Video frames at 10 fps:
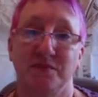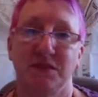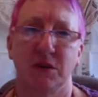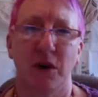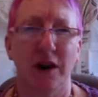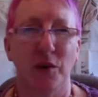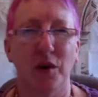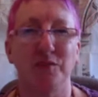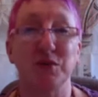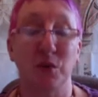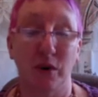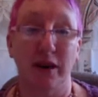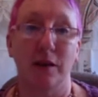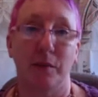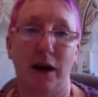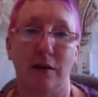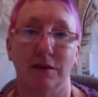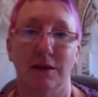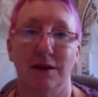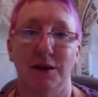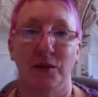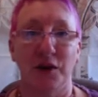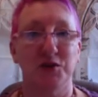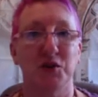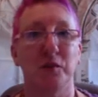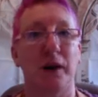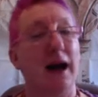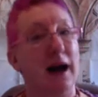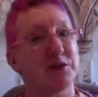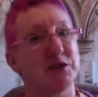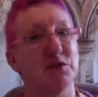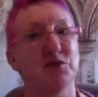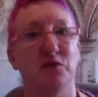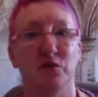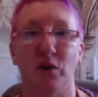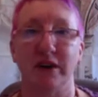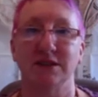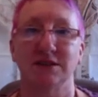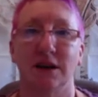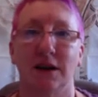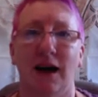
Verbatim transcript: So I know what I'm talking about when I talk about how to use your voice,